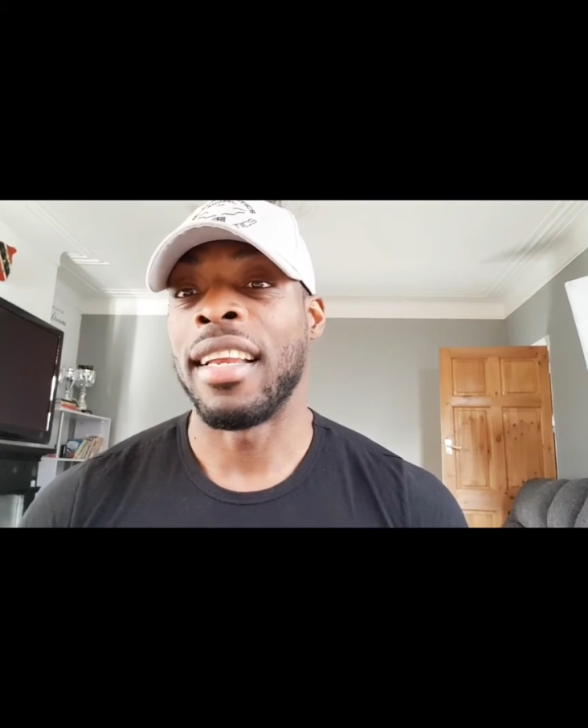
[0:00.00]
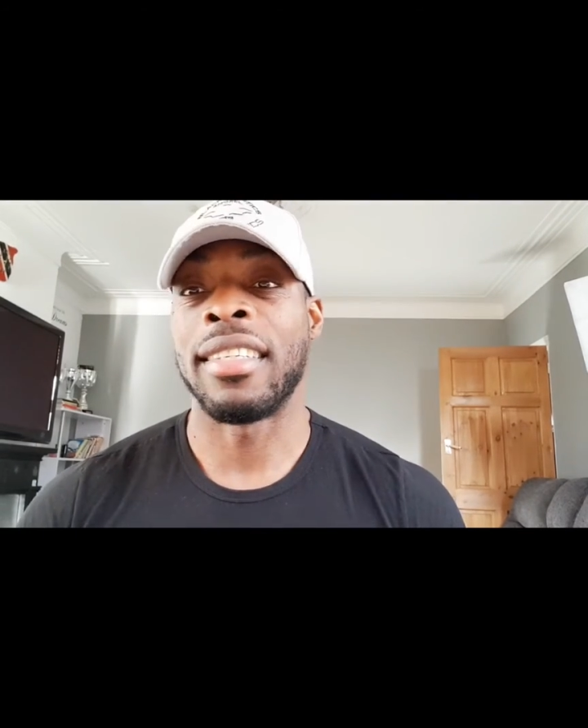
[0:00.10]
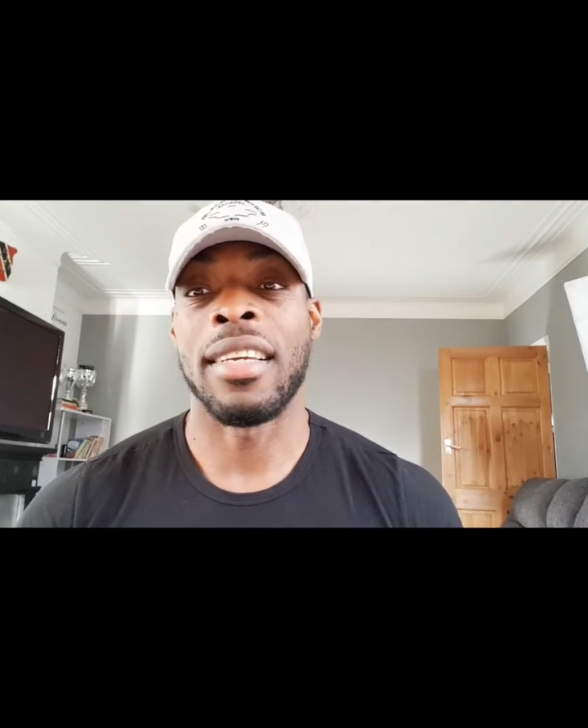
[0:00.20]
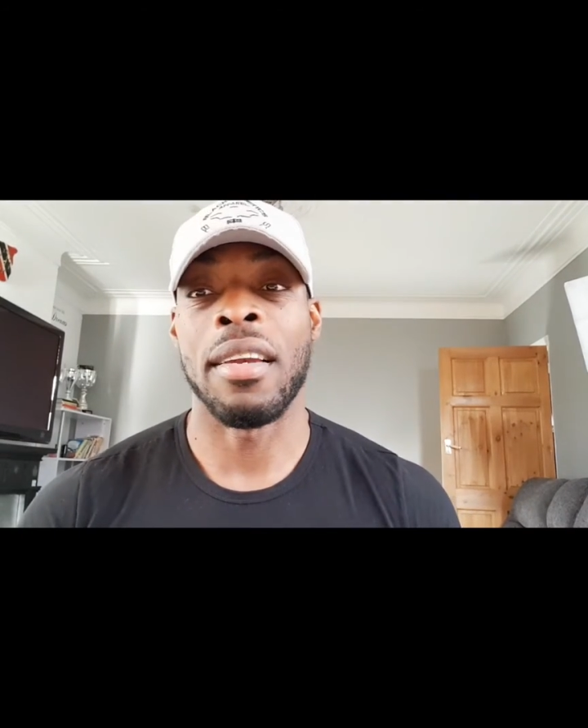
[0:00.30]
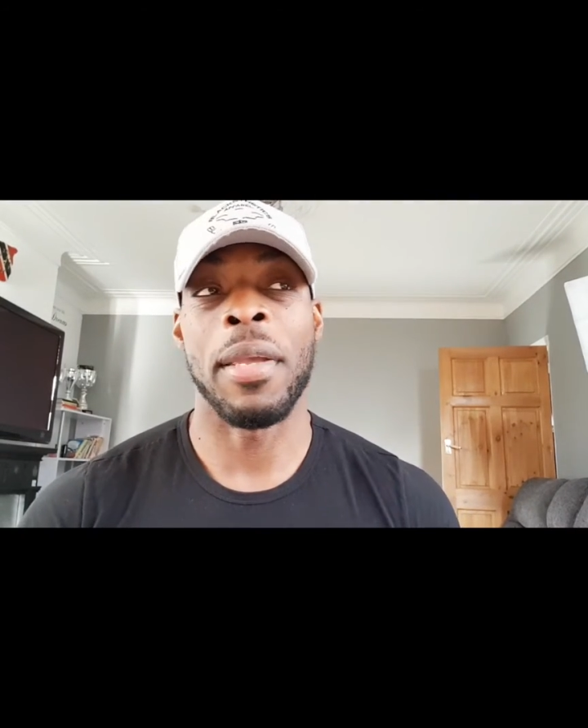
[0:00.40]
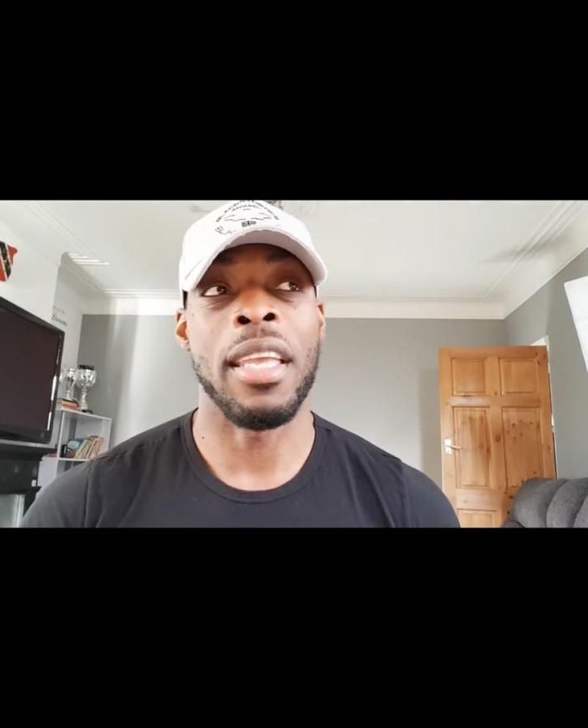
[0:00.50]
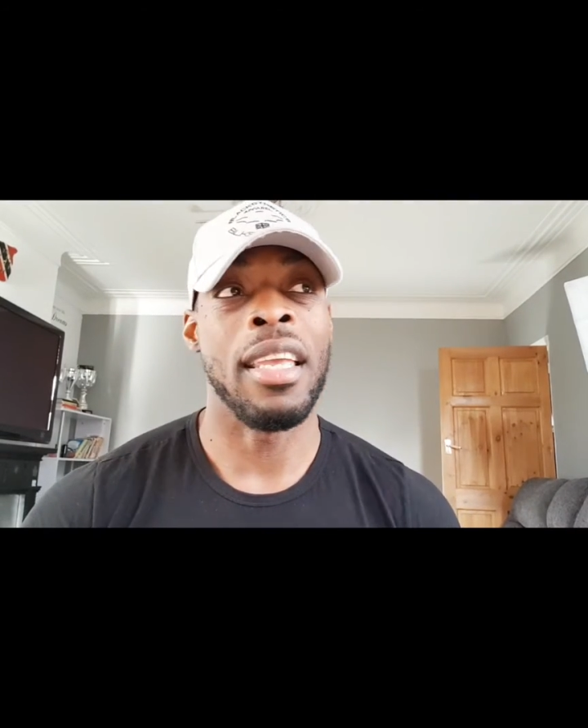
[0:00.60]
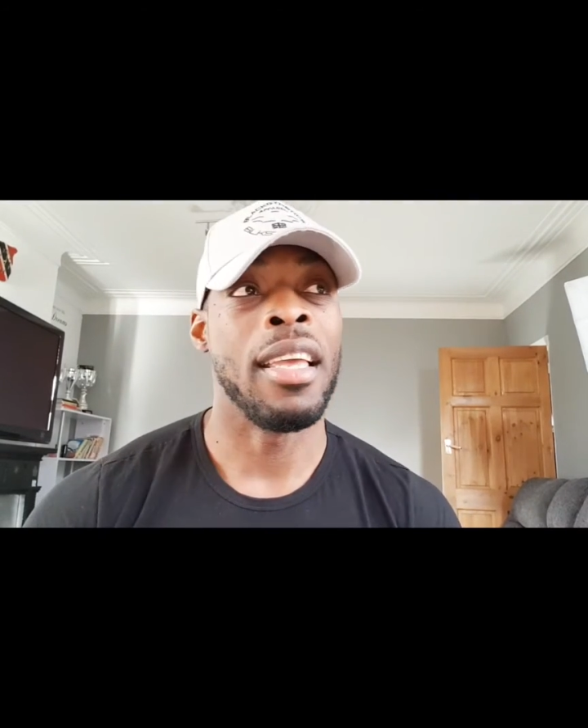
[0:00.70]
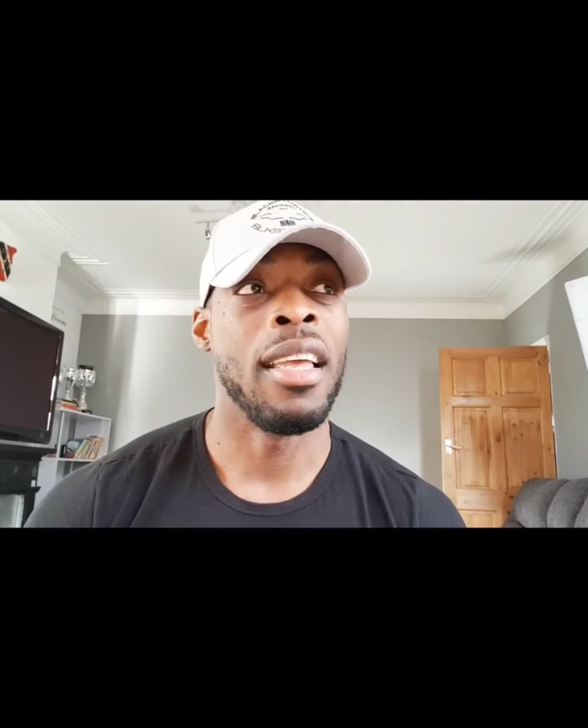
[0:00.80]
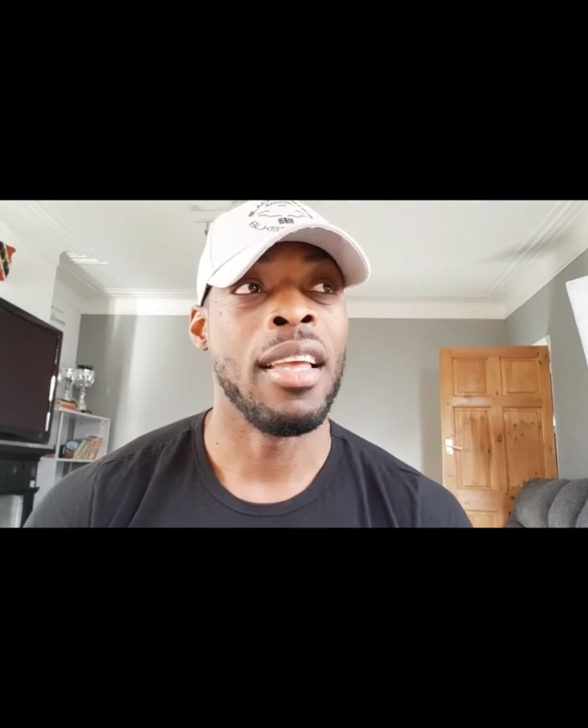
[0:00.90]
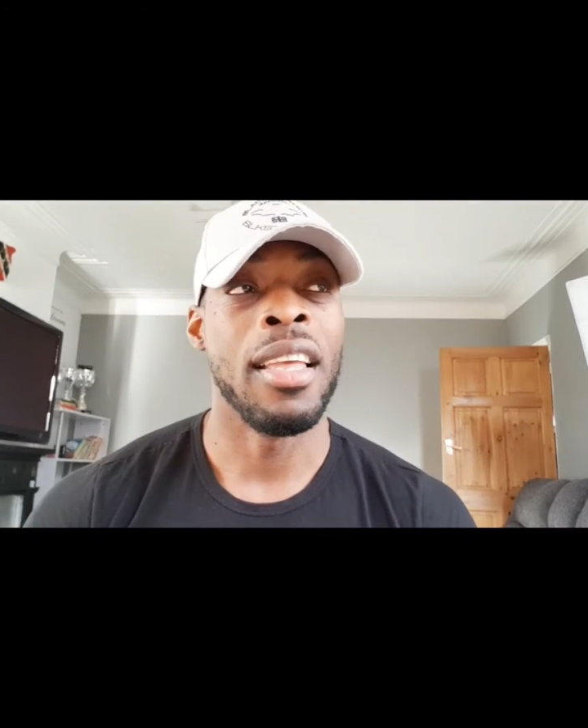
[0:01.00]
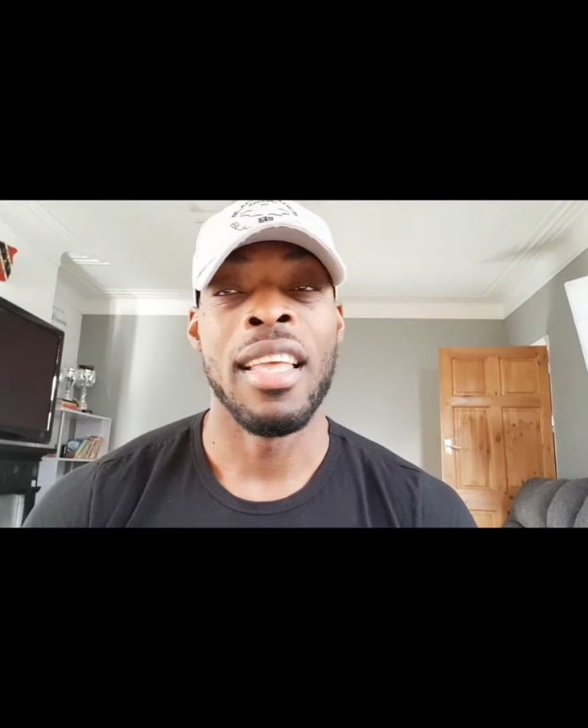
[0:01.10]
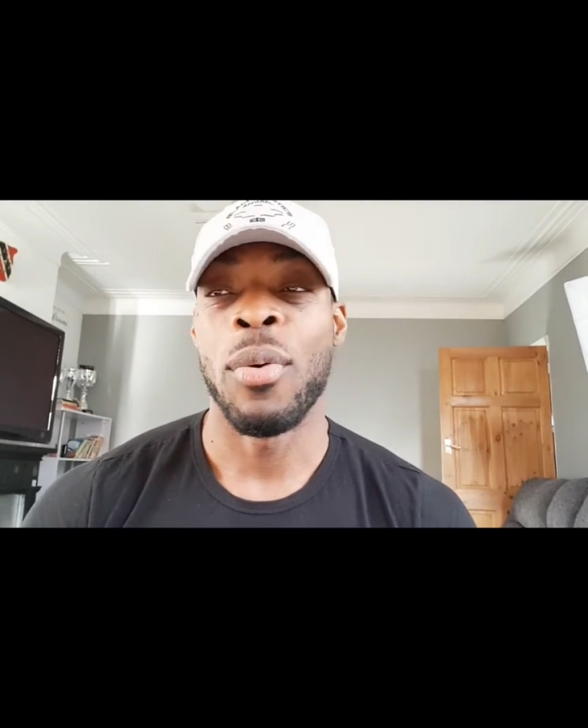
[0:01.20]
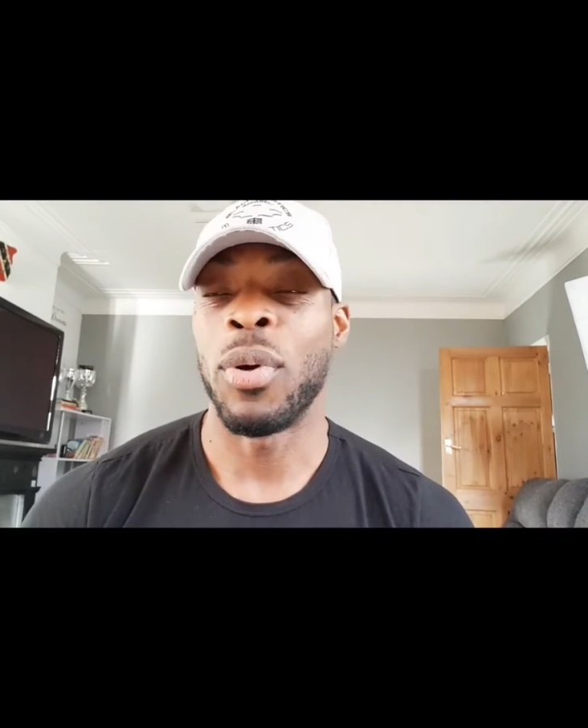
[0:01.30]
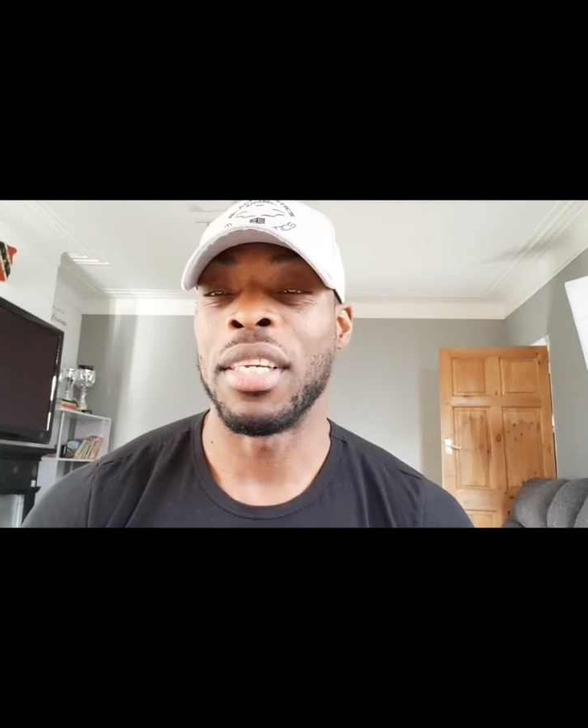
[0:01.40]
That's going to be
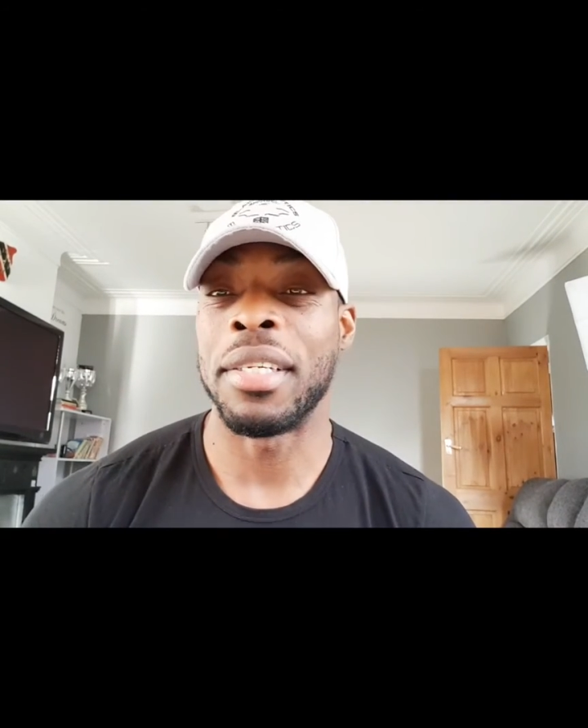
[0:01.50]
one of the